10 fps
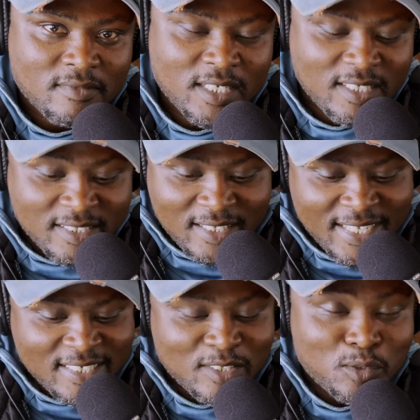It's
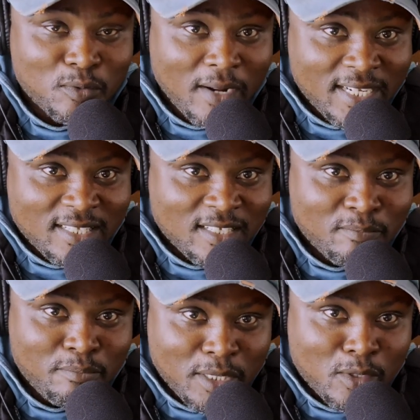exciting to write
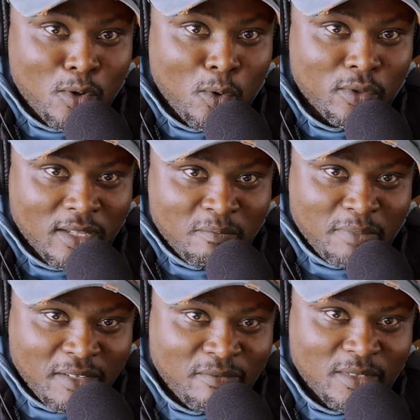that big goal, that
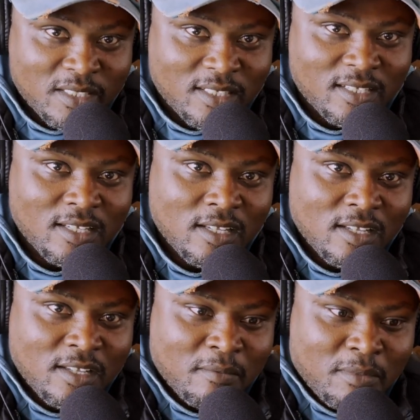big vision,
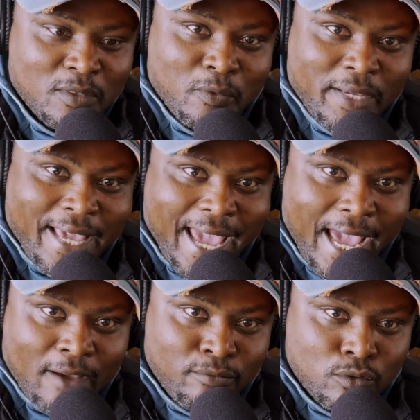but we
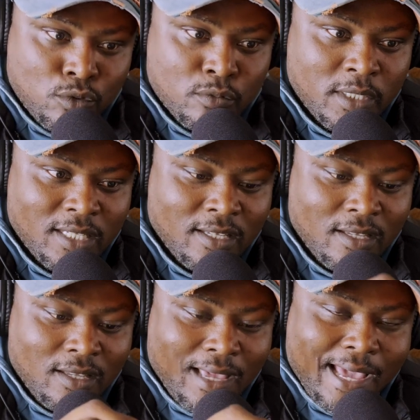have to be
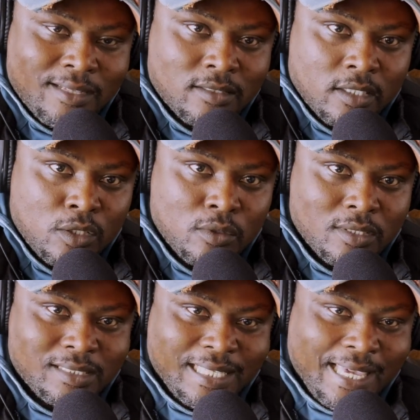
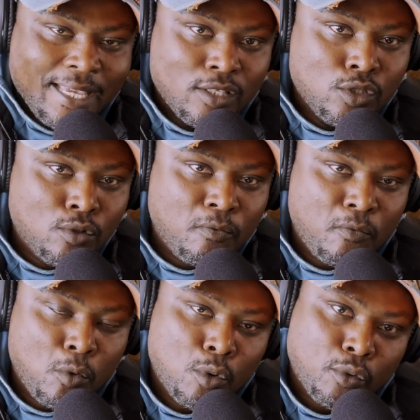executors. Can you
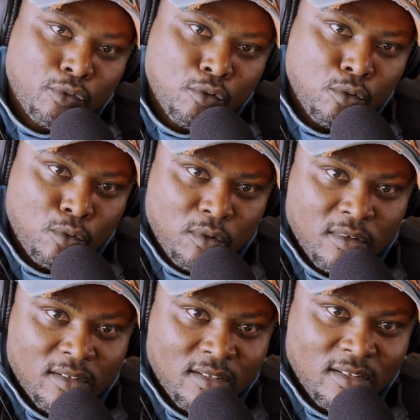follow through?
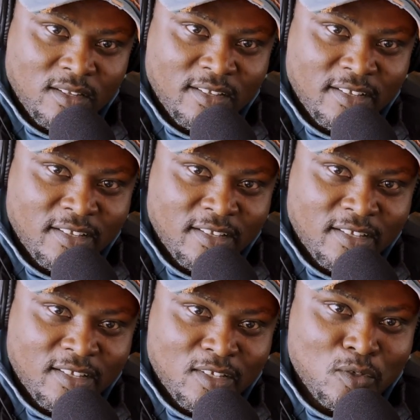
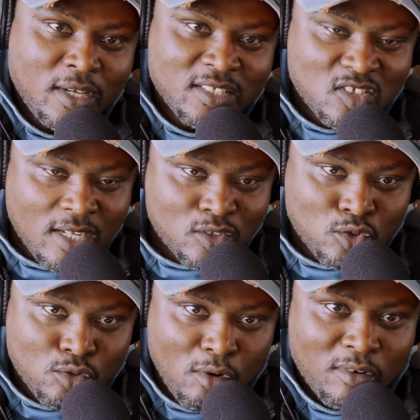You can start
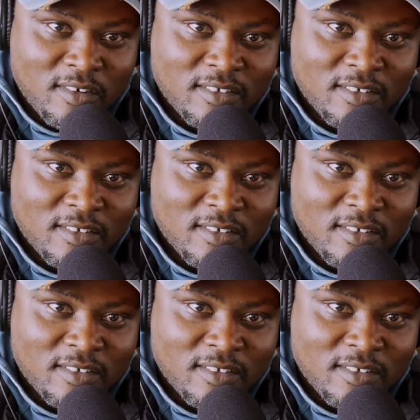strong,